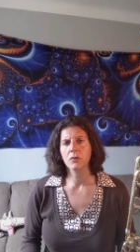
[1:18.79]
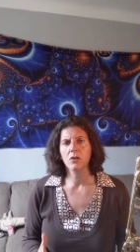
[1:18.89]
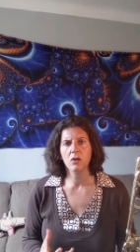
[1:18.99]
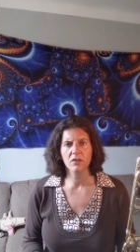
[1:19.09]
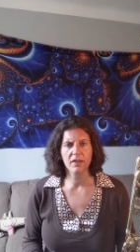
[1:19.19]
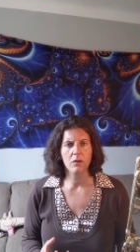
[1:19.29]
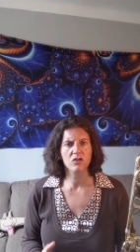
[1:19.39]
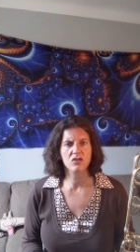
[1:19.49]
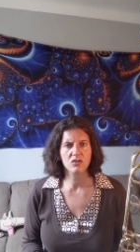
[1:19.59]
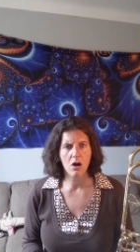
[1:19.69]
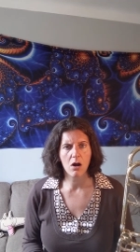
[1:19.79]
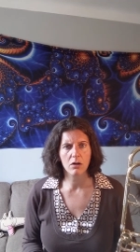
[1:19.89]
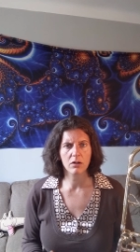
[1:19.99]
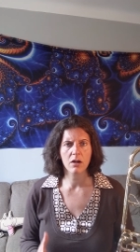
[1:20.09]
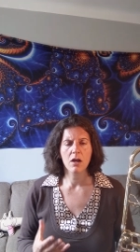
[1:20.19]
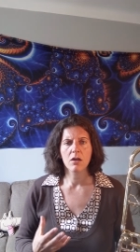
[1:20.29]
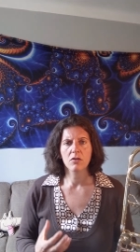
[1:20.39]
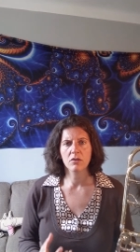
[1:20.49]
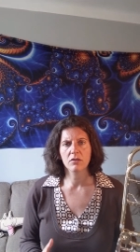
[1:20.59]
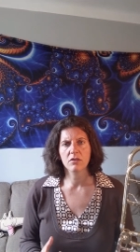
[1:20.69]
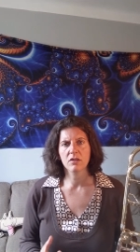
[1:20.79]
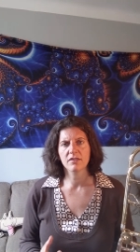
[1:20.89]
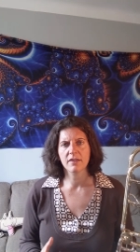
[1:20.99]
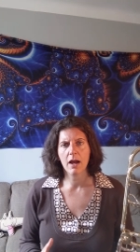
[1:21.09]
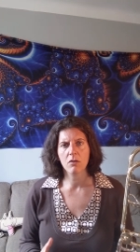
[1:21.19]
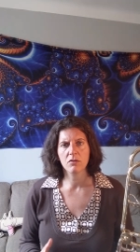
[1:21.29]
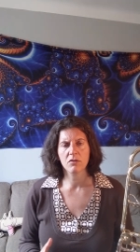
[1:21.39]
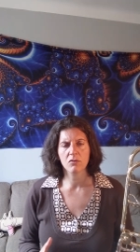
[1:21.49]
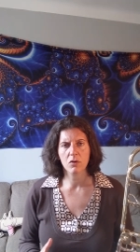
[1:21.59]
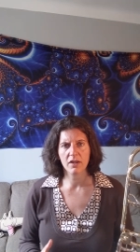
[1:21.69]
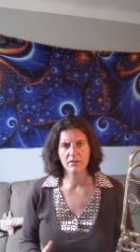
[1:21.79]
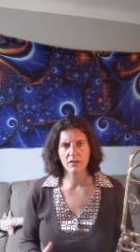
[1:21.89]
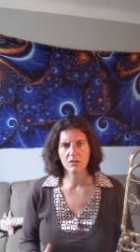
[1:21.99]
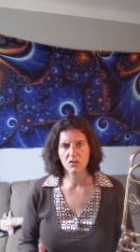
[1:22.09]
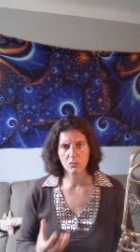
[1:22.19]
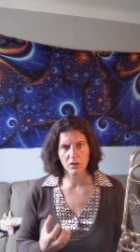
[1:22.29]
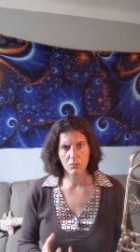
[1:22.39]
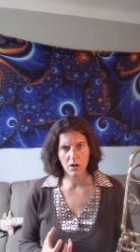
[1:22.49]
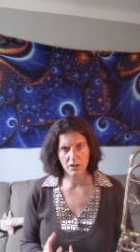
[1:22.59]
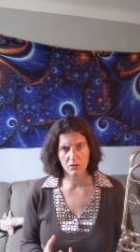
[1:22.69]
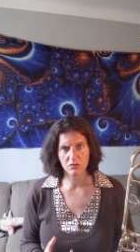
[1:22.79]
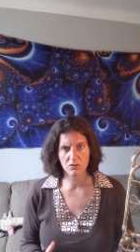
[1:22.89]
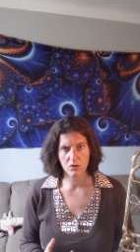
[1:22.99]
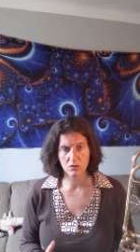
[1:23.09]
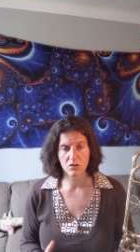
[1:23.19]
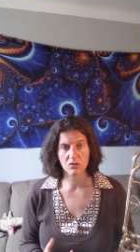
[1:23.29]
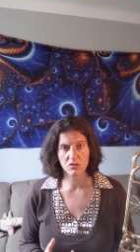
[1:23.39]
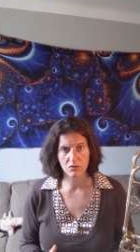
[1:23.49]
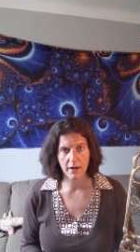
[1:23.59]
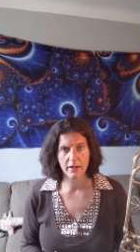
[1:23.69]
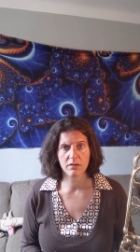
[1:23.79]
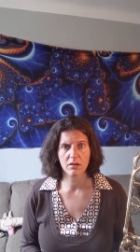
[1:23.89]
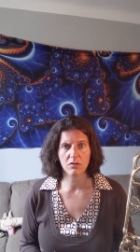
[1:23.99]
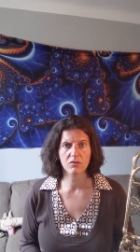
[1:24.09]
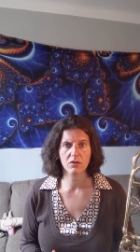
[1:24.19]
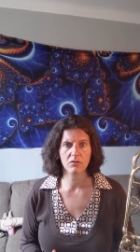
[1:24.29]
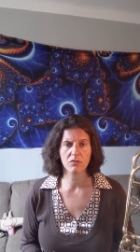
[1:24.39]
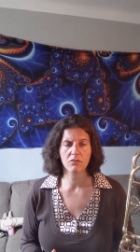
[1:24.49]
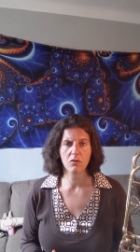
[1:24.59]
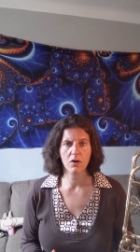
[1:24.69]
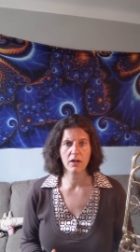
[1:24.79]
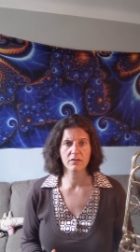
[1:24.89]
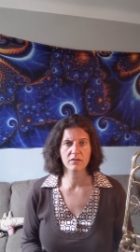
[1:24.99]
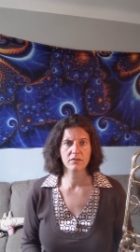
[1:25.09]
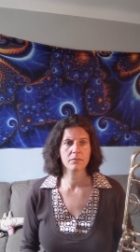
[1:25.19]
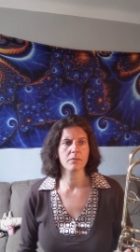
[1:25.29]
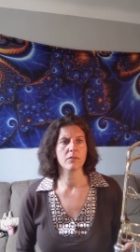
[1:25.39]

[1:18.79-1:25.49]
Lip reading: Notice how strong the sound of the voice is. You really want to use the strength of your voice.